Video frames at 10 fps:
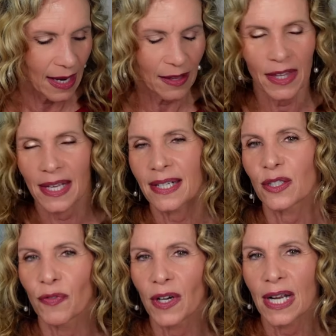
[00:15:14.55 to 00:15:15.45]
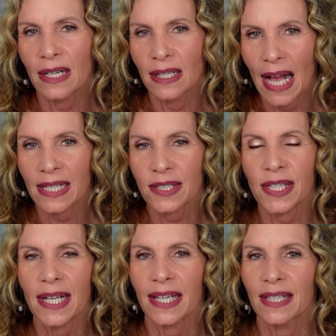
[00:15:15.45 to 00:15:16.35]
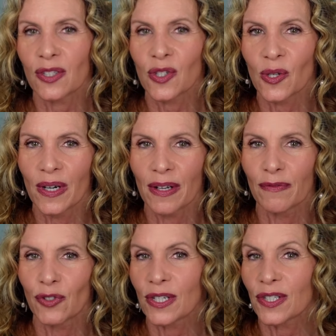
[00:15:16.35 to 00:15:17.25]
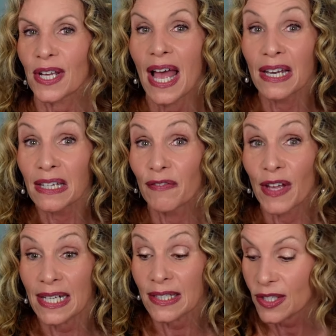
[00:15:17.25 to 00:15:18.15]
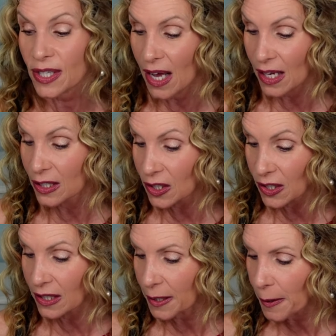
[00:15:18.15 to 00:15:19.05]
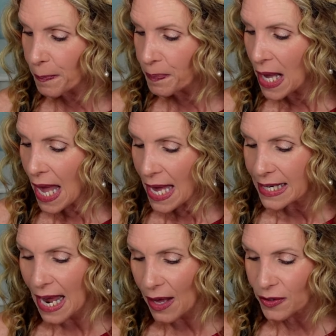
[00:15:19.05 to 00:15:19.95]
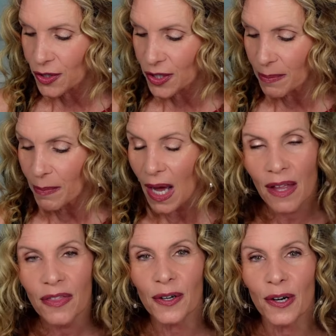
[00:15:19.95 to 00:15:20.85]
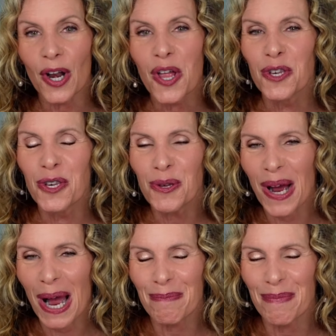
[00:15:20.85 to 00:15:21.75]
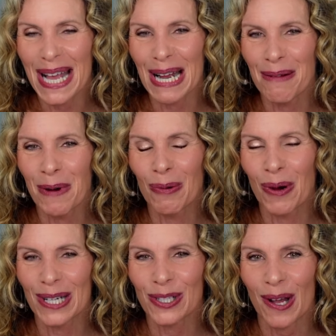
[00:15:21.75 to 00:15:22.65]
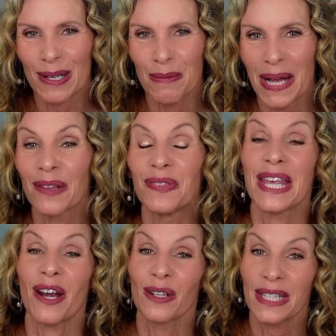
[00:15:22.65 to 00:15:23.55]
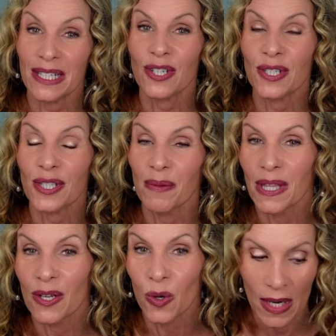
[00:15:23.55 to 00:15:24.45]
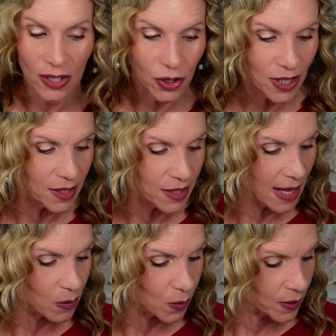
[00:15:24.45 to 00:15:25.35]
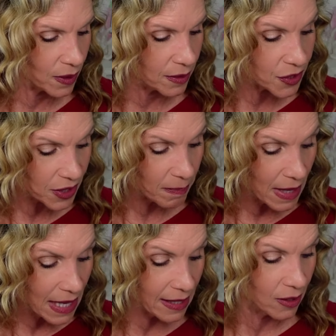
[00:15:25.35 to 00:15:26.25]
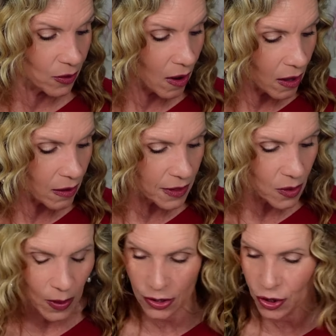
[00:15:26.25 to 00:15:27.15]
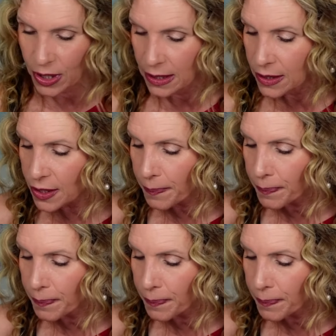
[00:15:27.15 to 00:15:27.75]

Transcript: I think it's very classic and sort of just elevates a look. Now, there's some other new hot makeup I want to talk about, and then I'll get to some of the questions that were submitted, or all the questions.